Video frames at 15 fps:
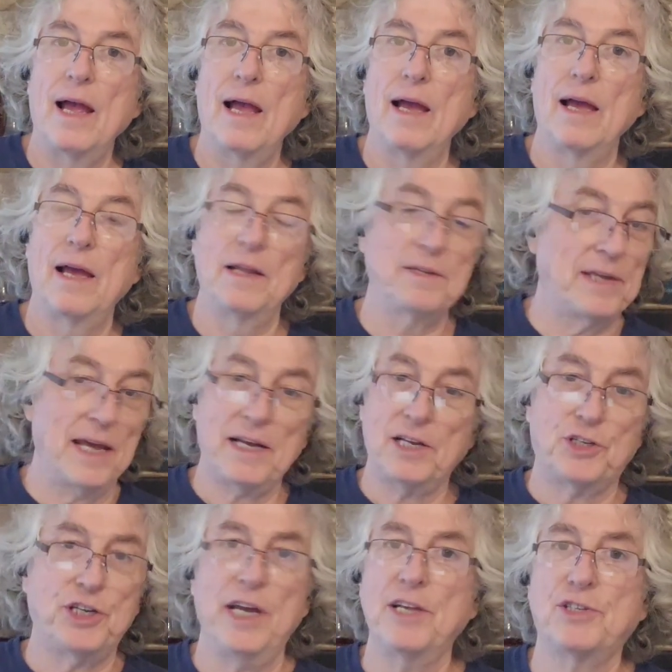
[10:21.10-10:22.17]
and take
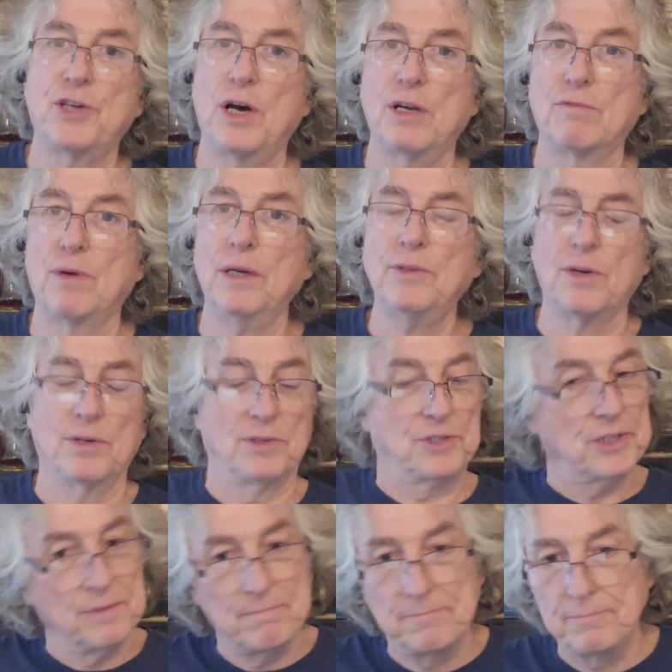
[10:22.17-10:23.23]
a chance on
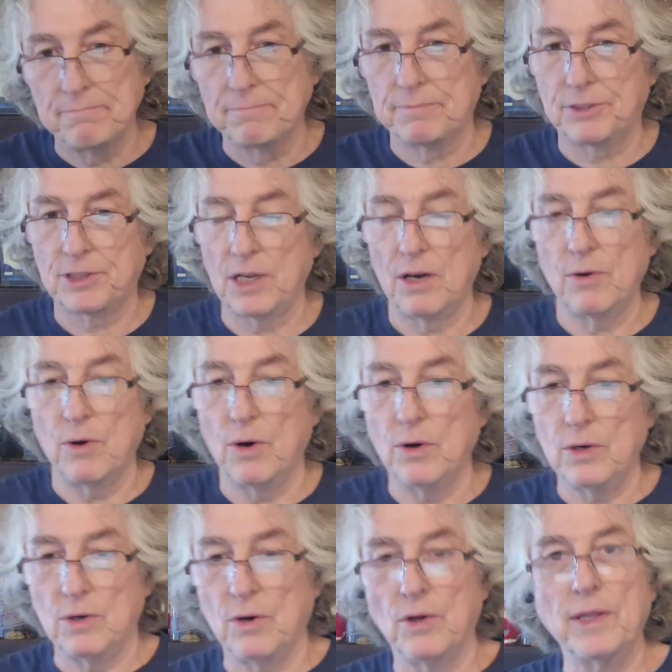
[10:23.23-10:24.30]
Rutgers.
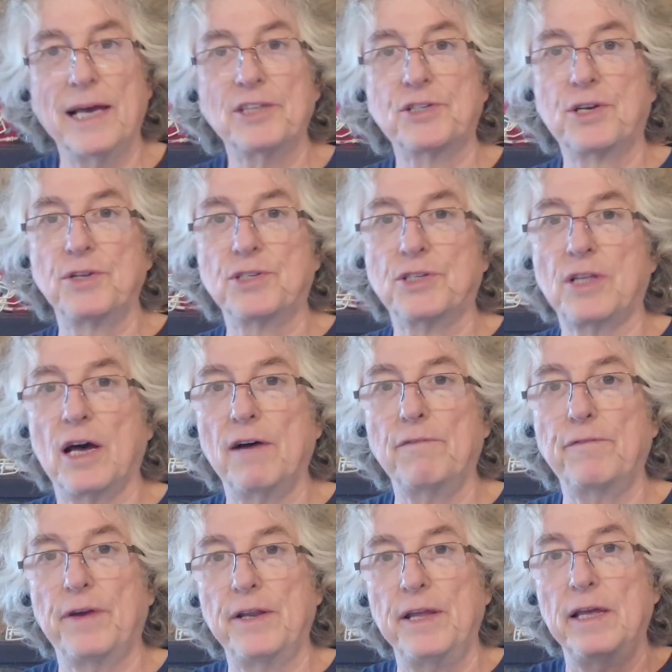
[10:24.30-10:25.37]
So all that's good
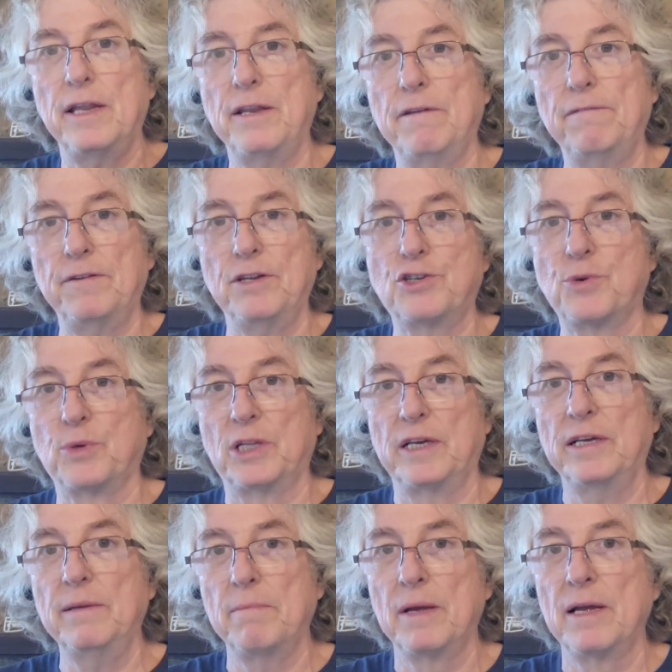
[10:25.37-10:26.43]
stuff. And
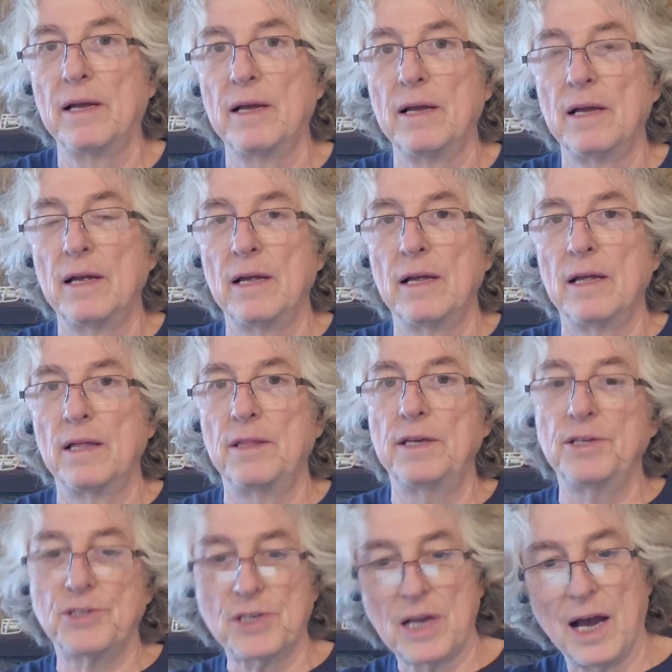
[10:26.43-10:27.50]
individually,
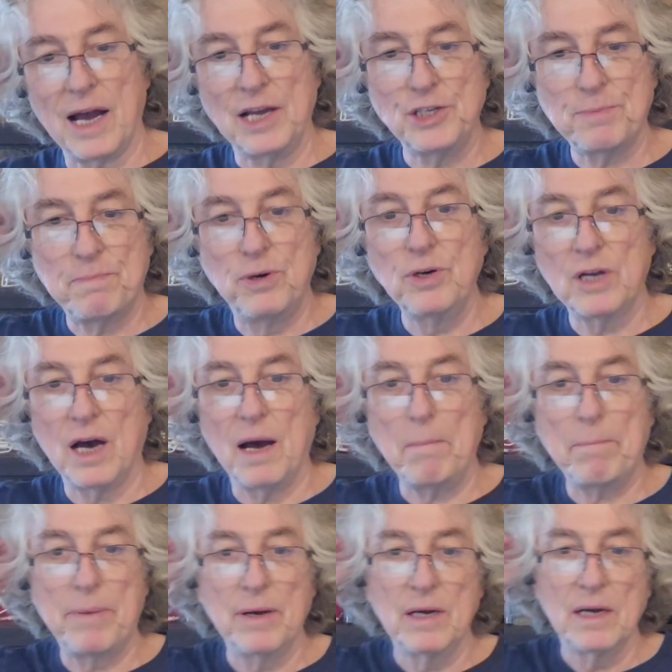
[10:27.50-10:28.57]
these guys put
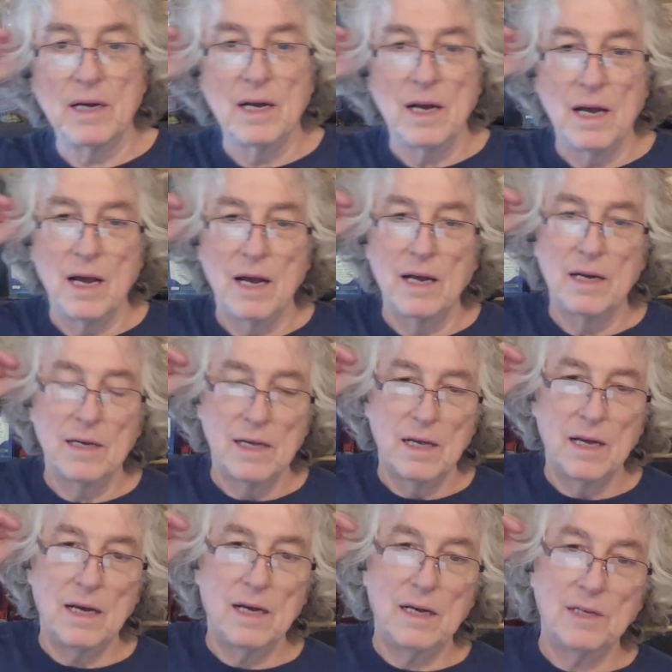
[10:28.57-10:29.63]
up
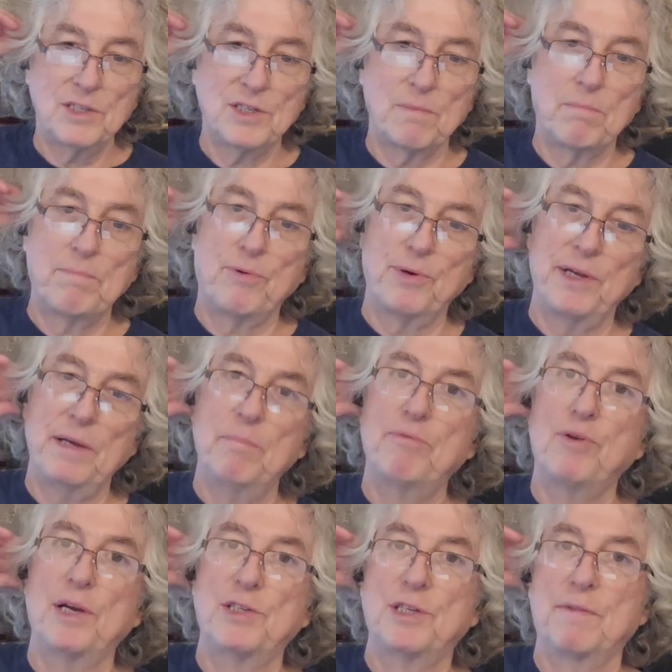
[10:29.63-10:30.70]
some pretty
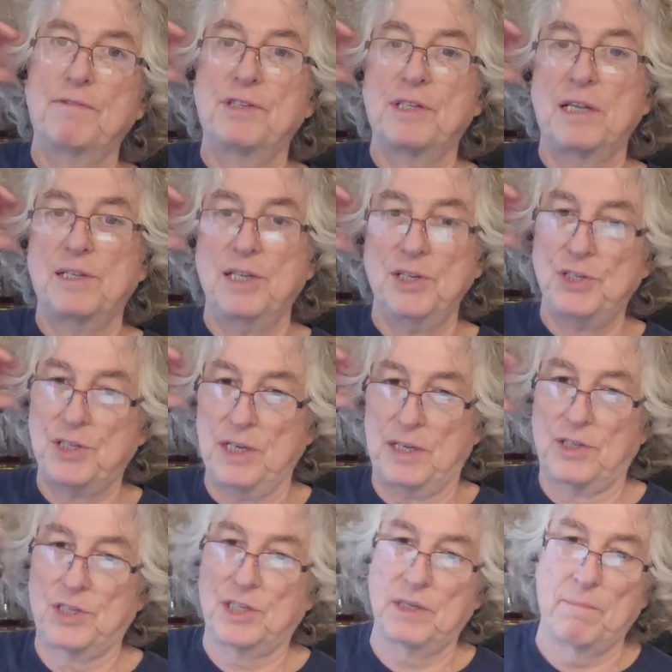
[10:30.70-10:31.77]
impressive
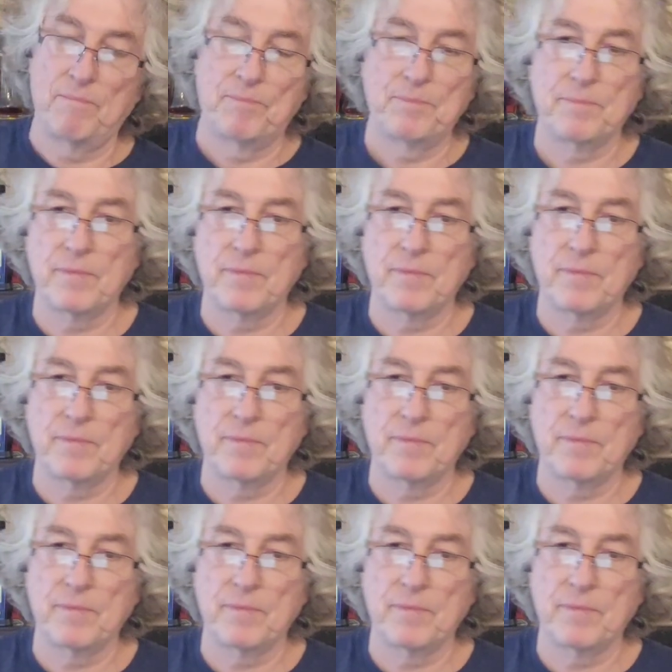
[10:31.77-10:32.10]
statistics.